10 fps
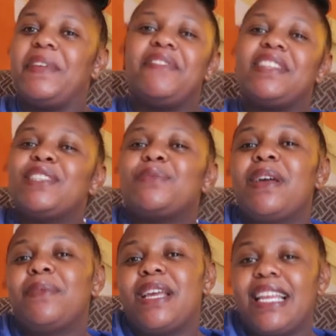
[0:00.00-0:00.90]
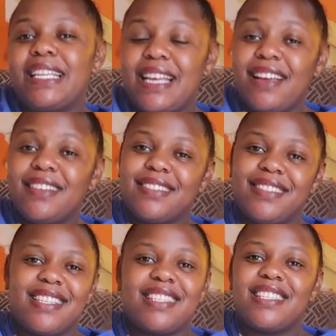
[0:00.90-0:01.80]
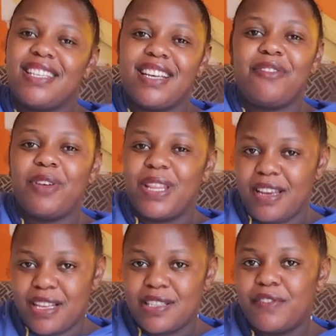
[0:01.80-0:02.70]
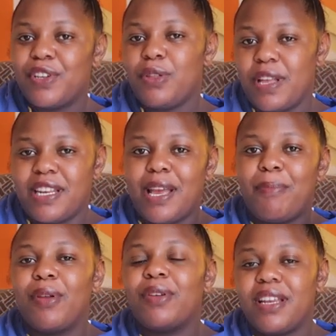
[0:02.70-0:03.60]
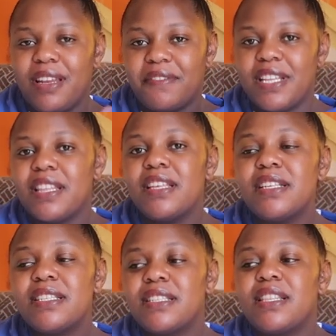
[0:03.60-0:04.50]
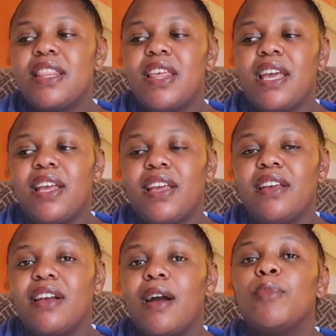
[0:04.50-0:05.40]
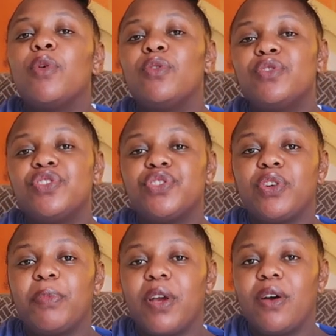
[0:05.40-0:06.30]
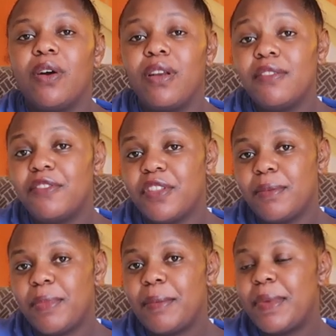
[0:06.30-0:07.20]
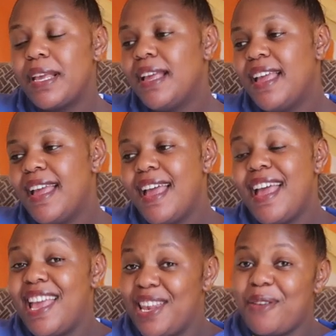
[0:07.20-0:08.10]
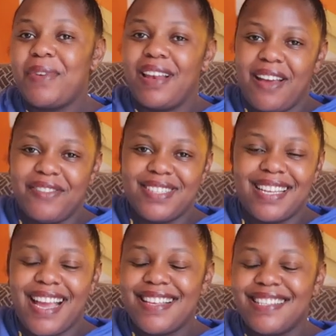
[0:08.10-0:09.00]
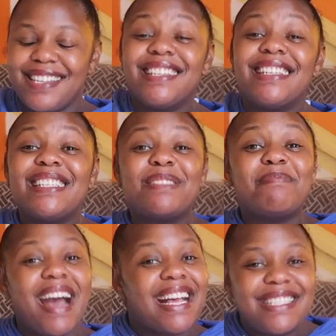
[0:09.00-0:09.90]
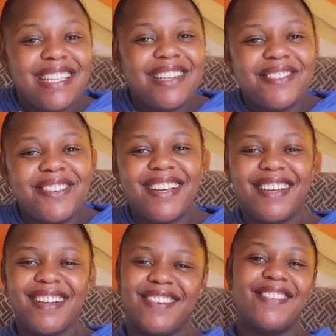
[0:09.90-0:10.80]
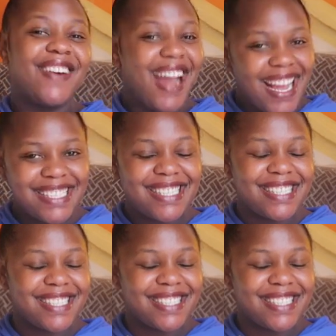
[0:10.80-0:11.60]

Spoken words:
If it is way later, just check for the next video that I uploaded after this, the Kamukwanji shopping haul for the baby, and you will love it guys. It is massive. What?